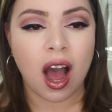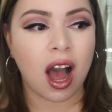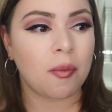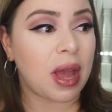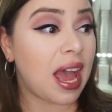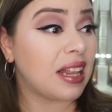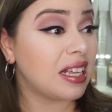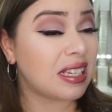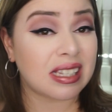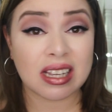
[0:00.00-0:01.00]
And
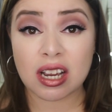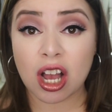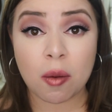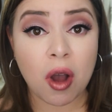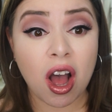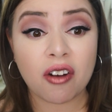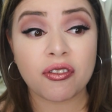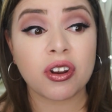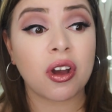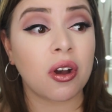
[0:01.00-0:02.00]
this is going to come
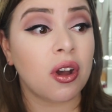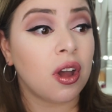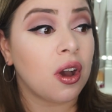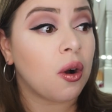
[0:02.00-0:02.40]
off, you know,